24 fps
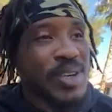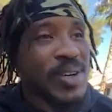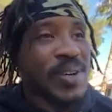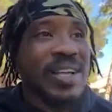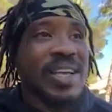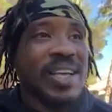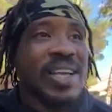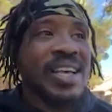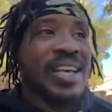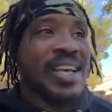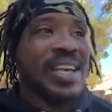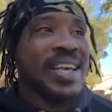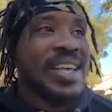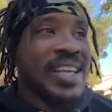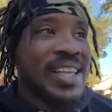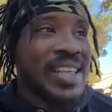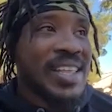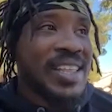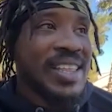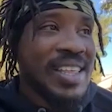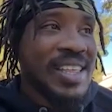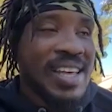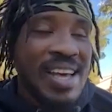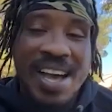So
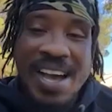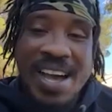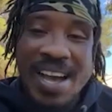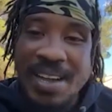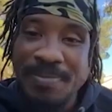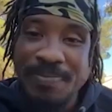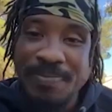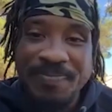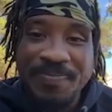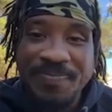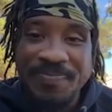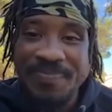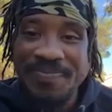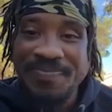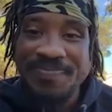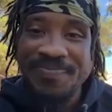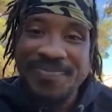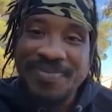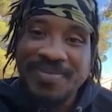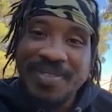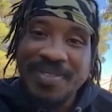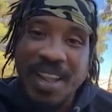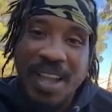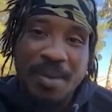
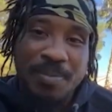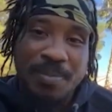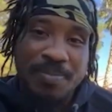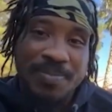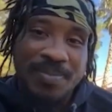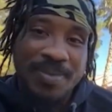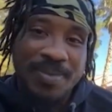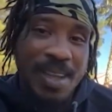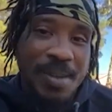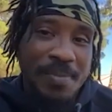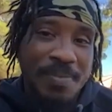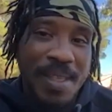I'm